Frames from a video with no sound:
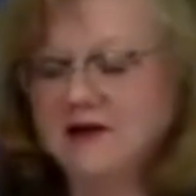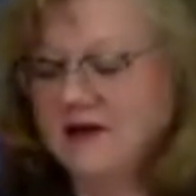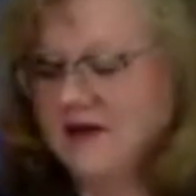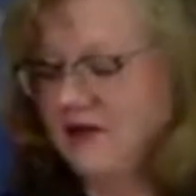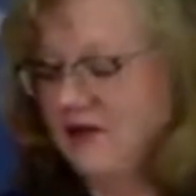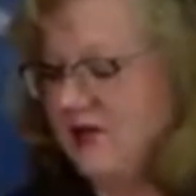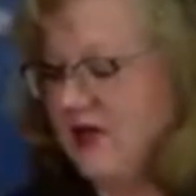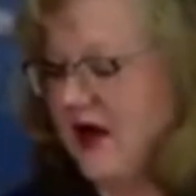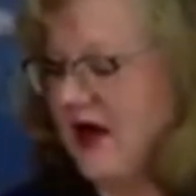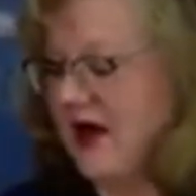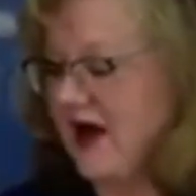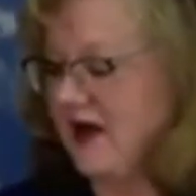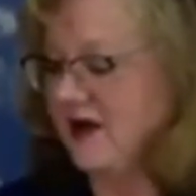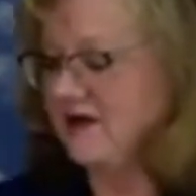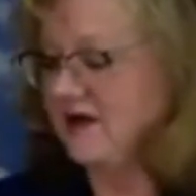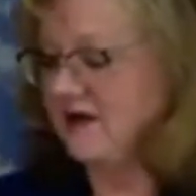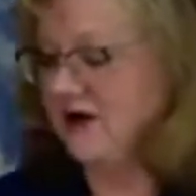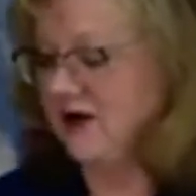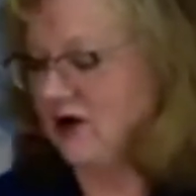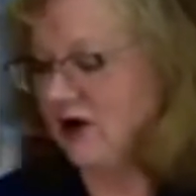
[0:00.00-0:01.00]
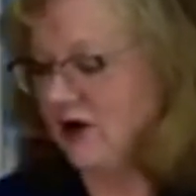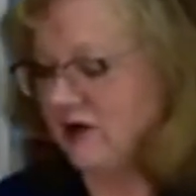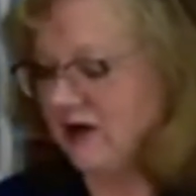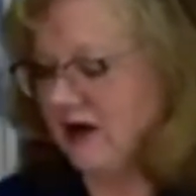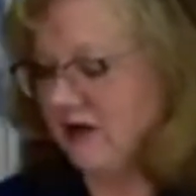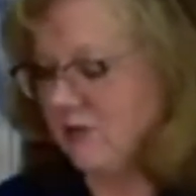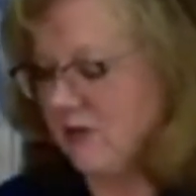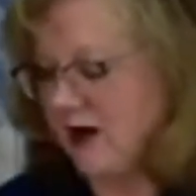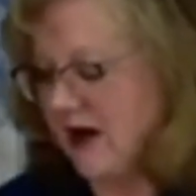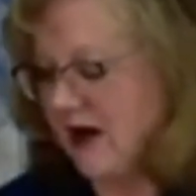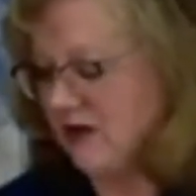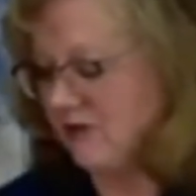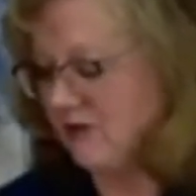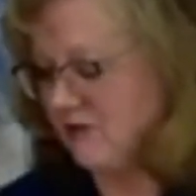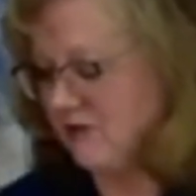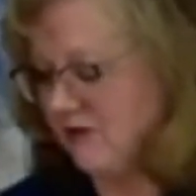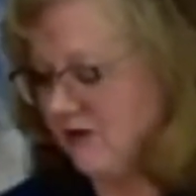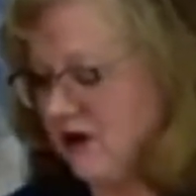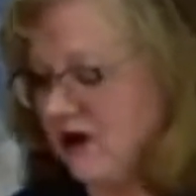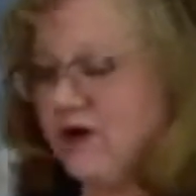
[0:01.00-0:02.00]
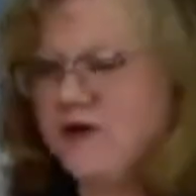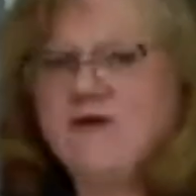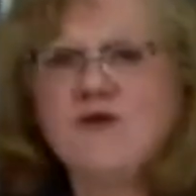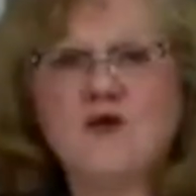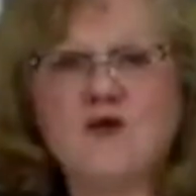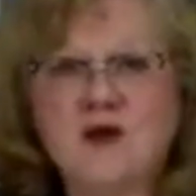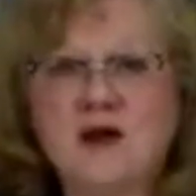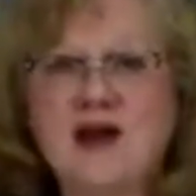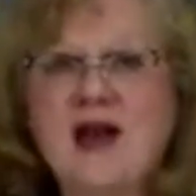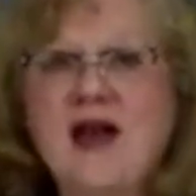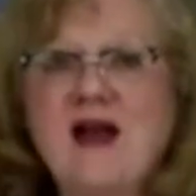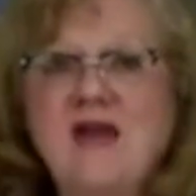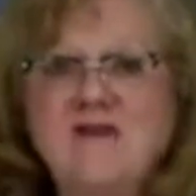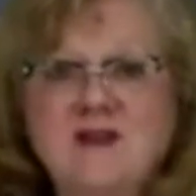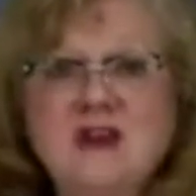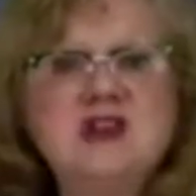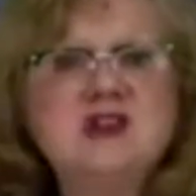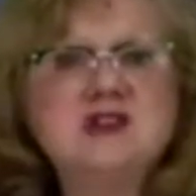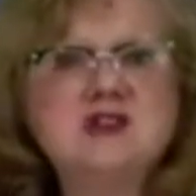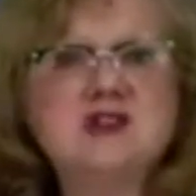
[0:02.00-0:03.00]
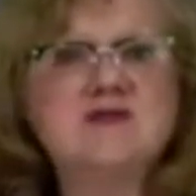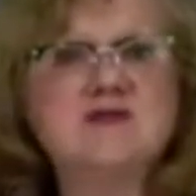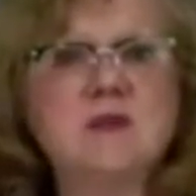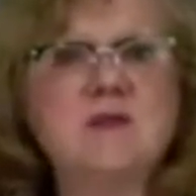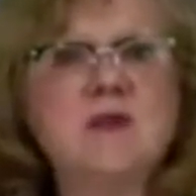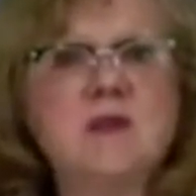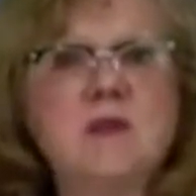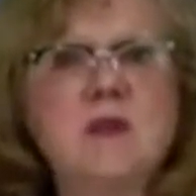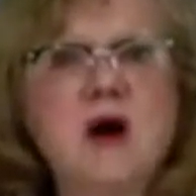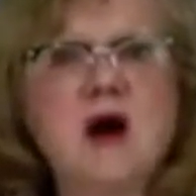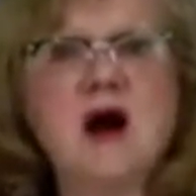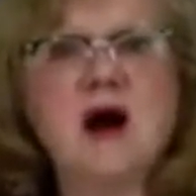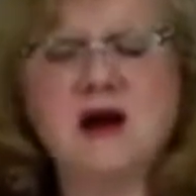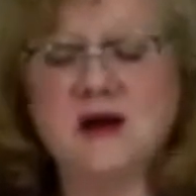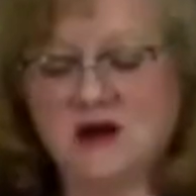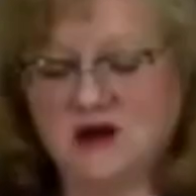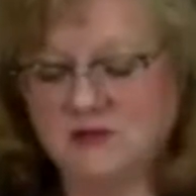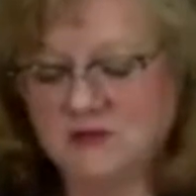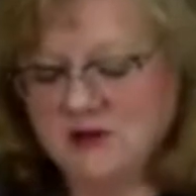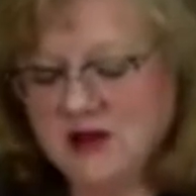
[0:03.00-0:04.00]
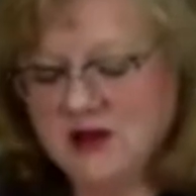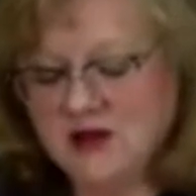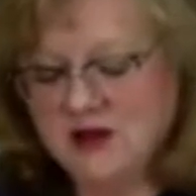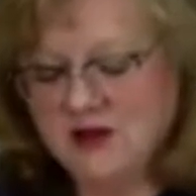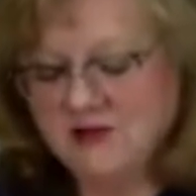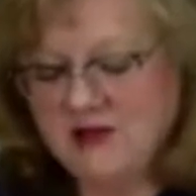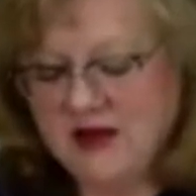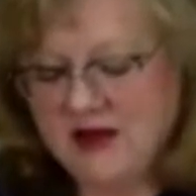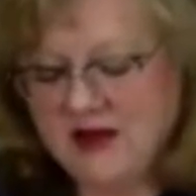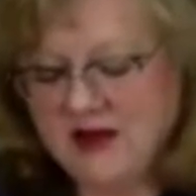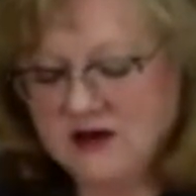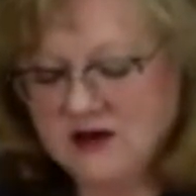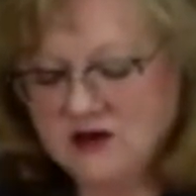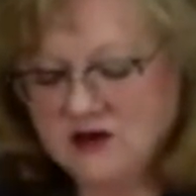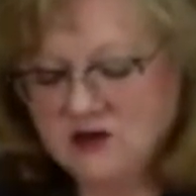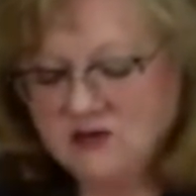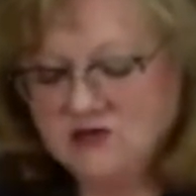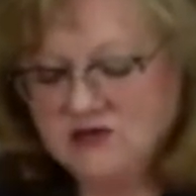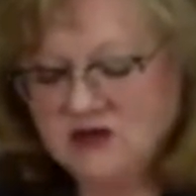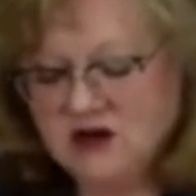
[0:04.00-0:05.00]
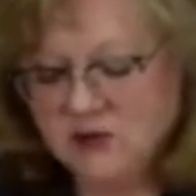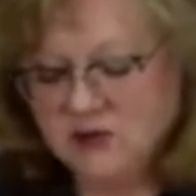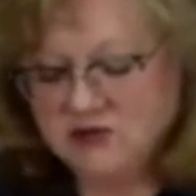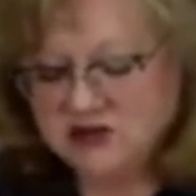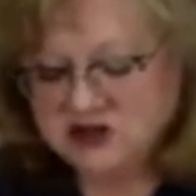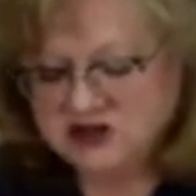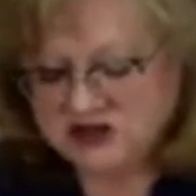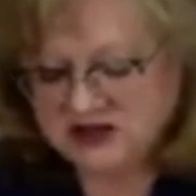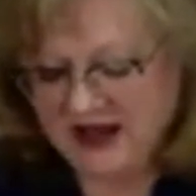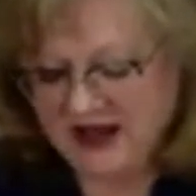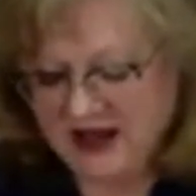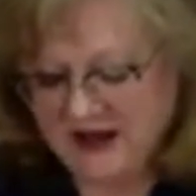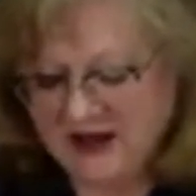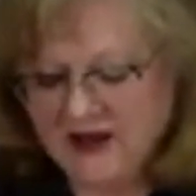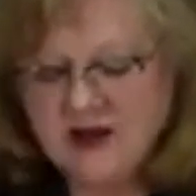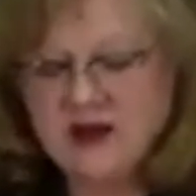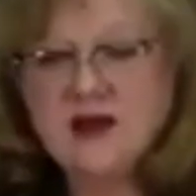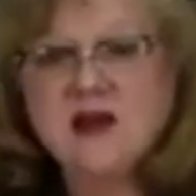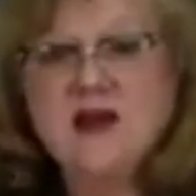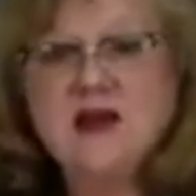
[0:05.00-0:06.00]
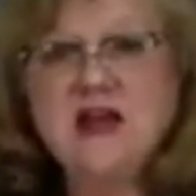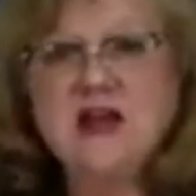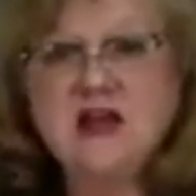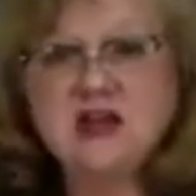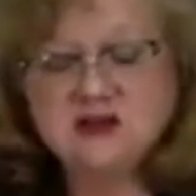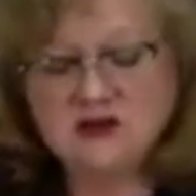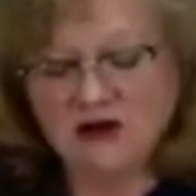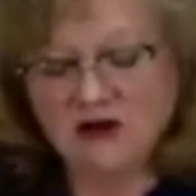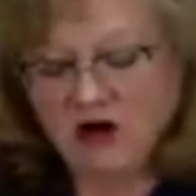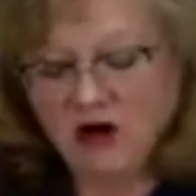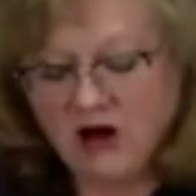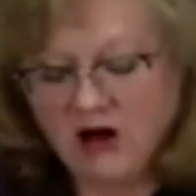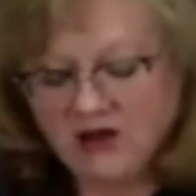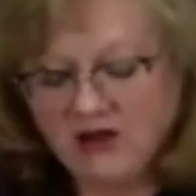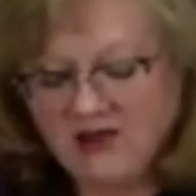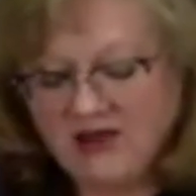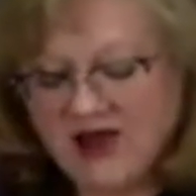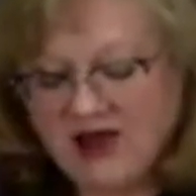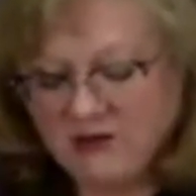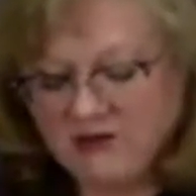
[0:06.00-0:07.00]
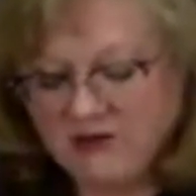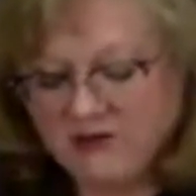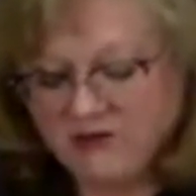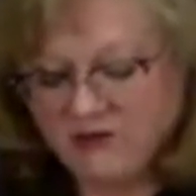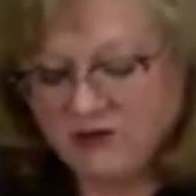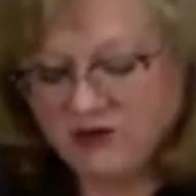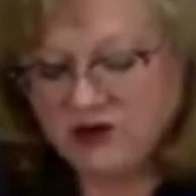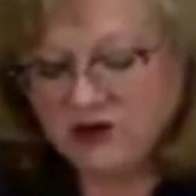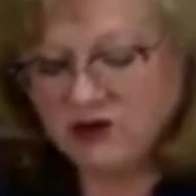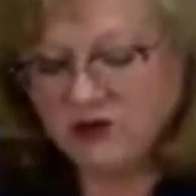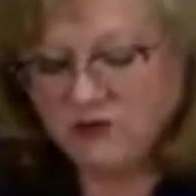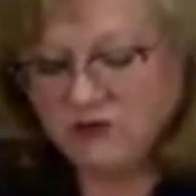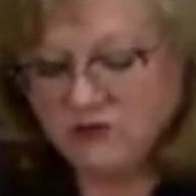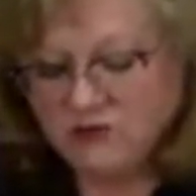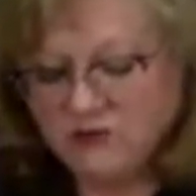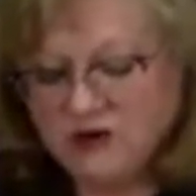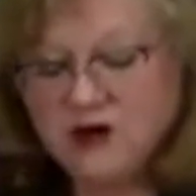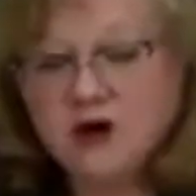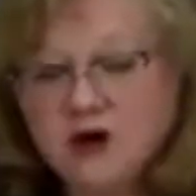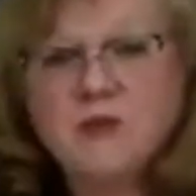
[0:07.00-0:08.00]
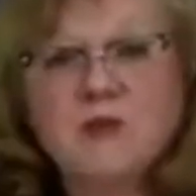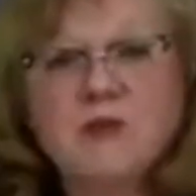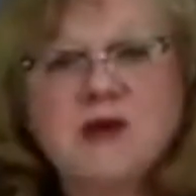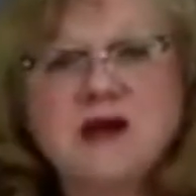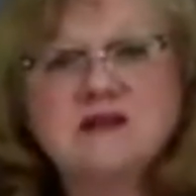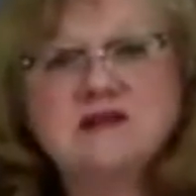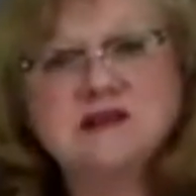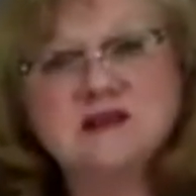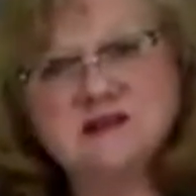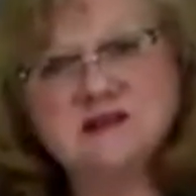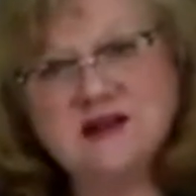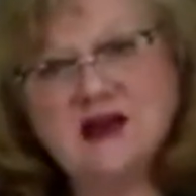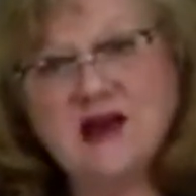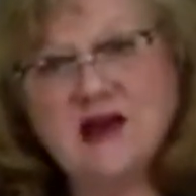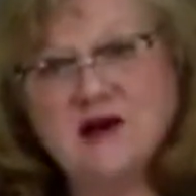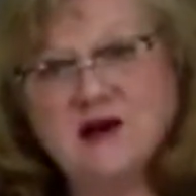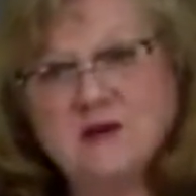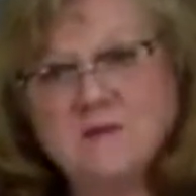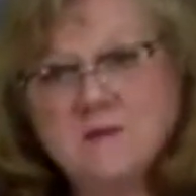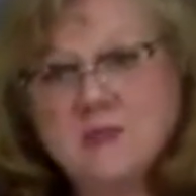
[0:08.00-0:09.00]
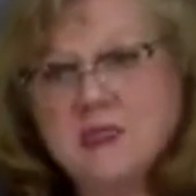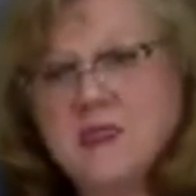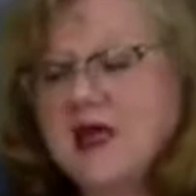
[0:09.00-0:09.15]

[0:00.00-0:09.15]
that, like mine are, 4.5 inches from the bottom, that you double check all of that before you, press it down,